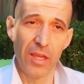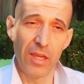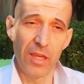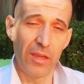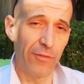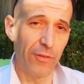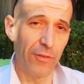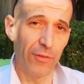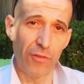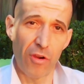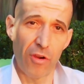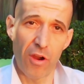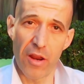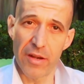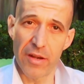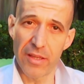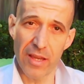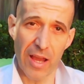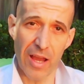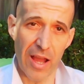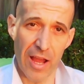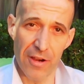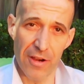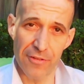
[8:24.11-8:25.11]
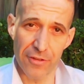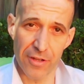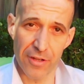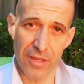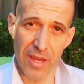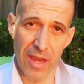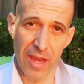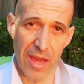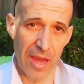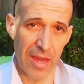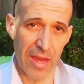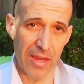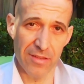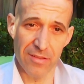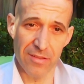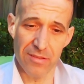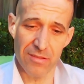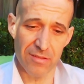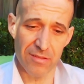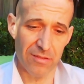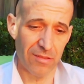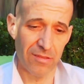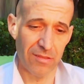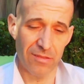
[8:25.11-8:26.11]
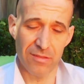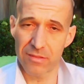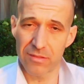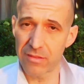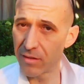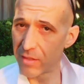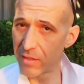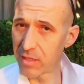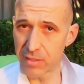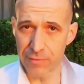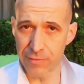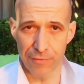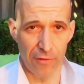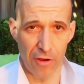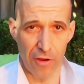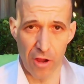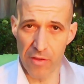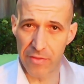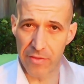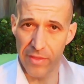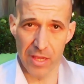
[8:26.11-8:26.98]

if you're riding 100k's, it's fine.